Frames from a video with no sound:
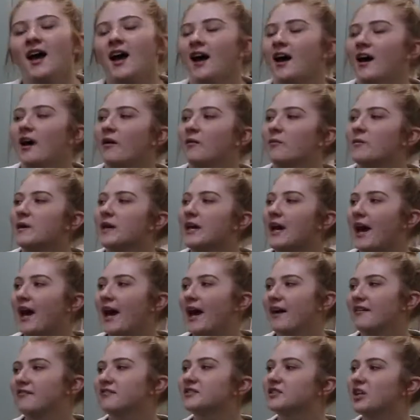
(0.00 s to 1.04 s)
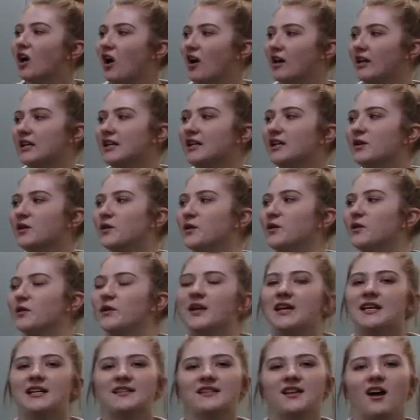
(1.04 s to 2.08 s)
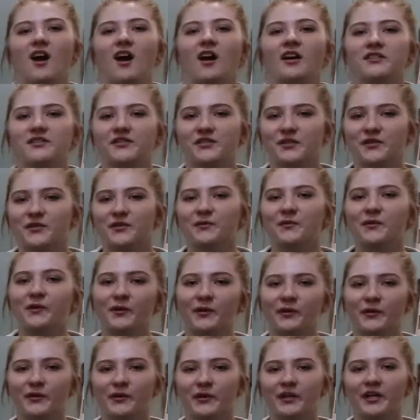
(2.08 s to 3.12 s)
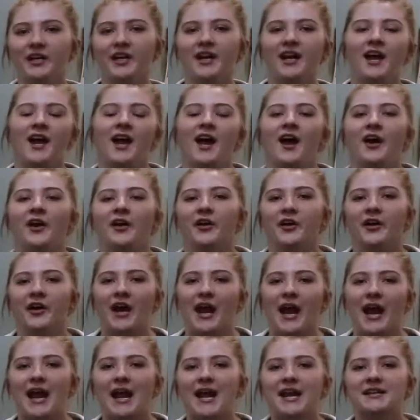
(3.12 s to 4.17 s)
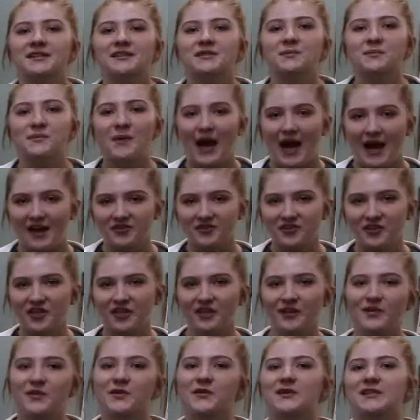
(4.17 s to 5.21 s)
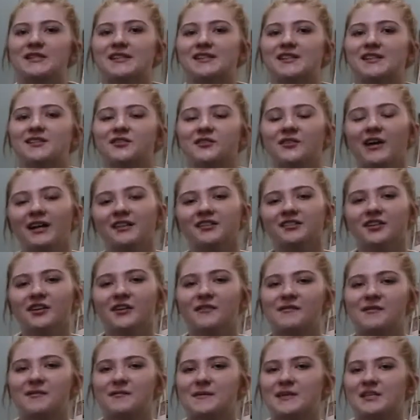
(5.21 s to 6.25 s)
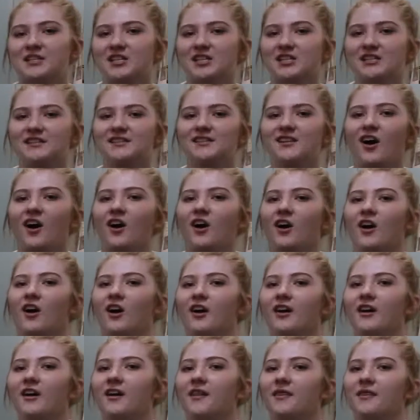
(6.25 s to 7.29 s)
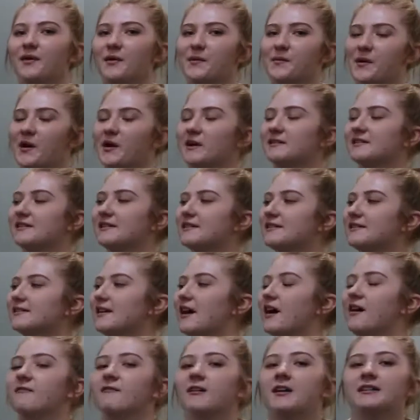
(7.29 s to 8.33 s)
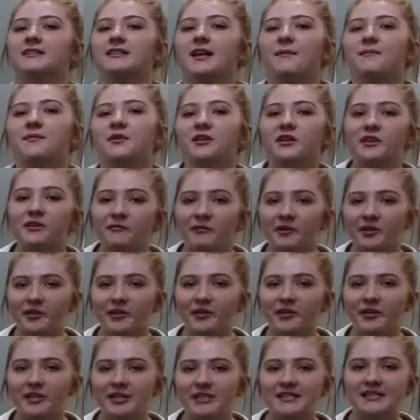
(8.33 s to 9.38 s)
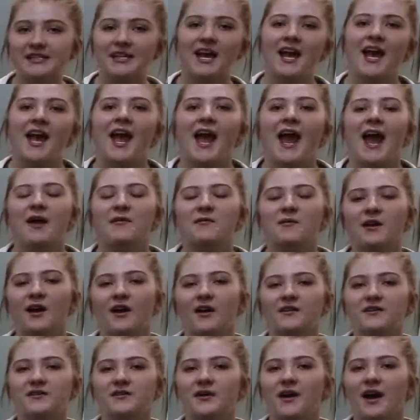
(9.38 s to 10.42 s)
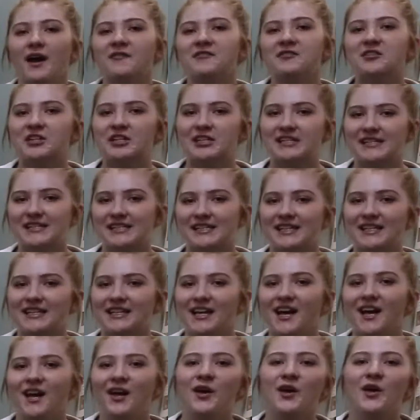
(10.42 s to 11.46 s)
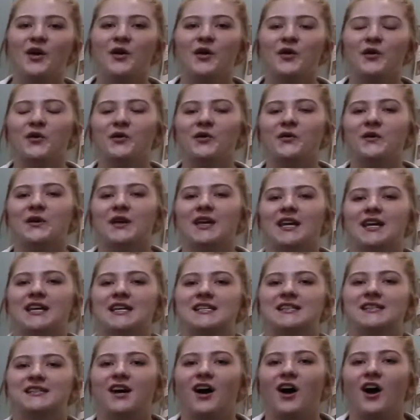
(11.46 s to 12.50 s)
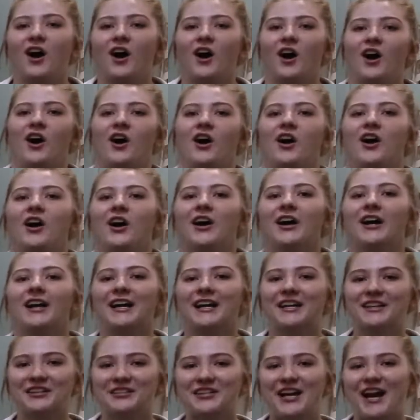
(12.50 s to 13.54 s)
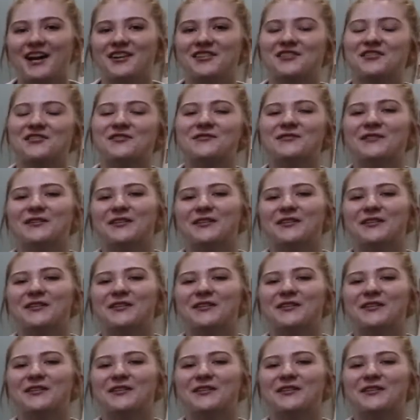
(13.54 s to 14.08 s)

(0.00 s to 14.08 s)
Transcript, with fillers: Uh, we have Tawny, who is our student recruiter. Her and Patrick, who is the Director of Admissions, are the bosses of our deputy recruiters. And we also have Christina, who is our international